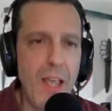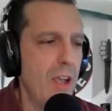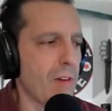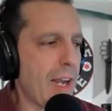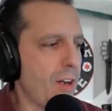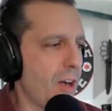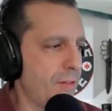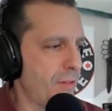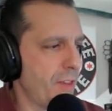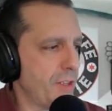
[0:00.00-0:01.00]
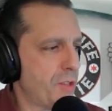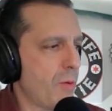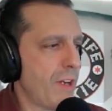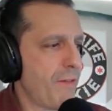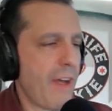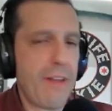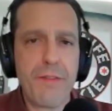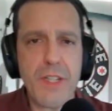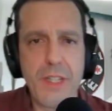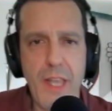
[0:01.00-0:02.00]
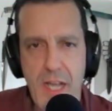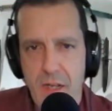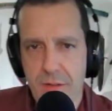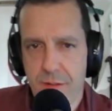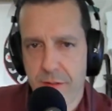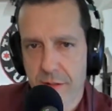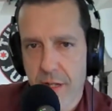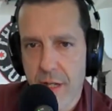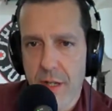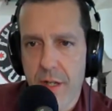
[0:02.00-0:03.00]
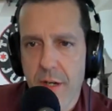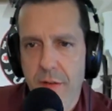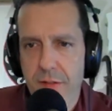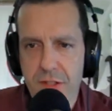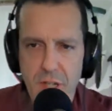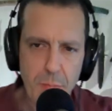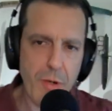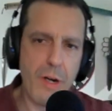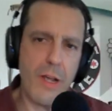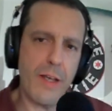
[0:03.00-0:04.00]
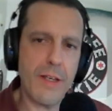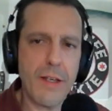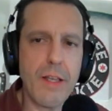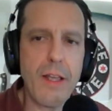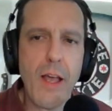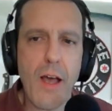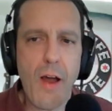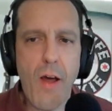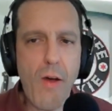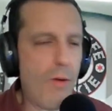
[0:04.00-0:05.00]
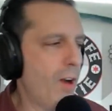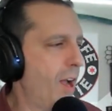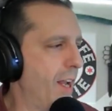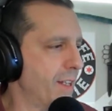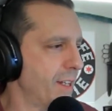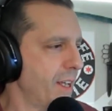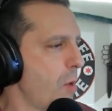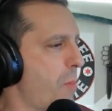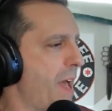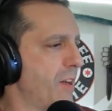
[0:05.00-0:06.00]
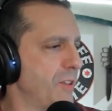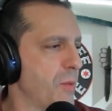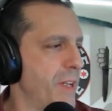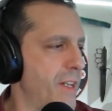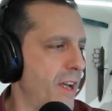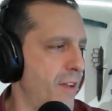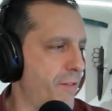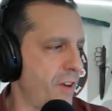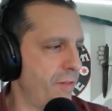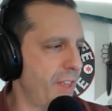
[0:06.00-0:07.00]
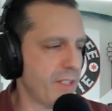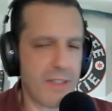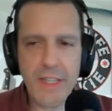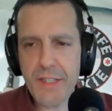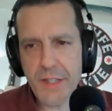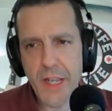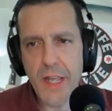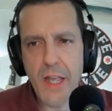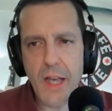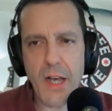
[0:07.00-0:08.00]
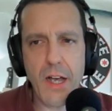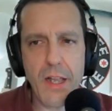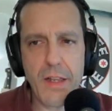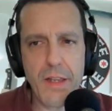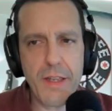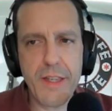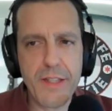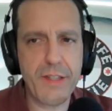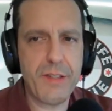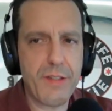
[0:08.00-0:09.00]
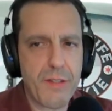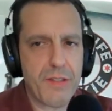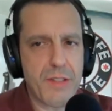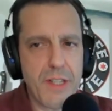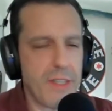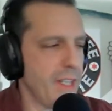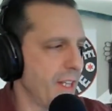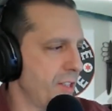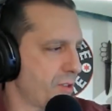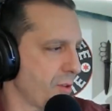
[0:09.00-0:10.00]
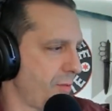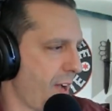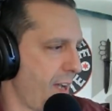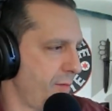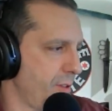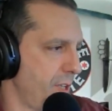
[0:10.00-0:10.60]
Ride off the 25 feet to the house for supper. All right. Penultimate knife of this list. This is still in the survival,